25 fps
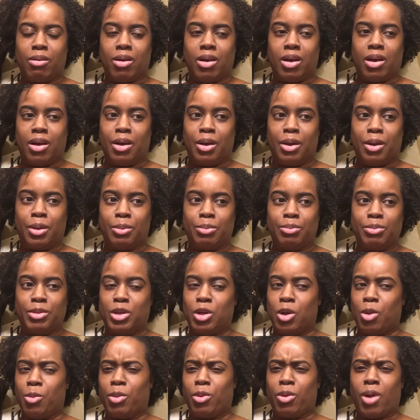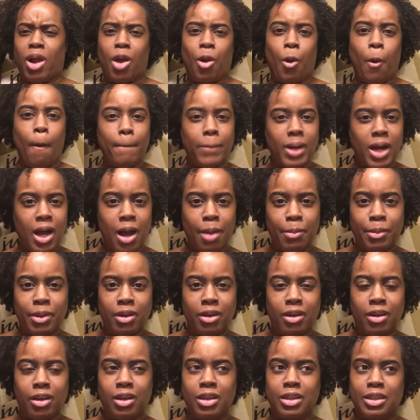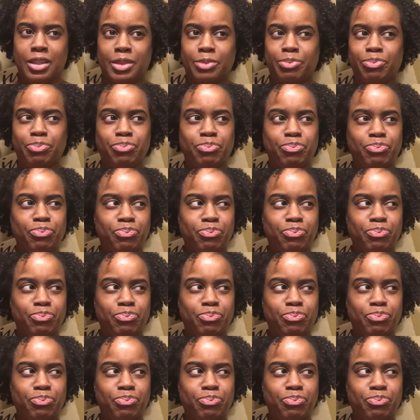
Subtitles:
Barack Obama and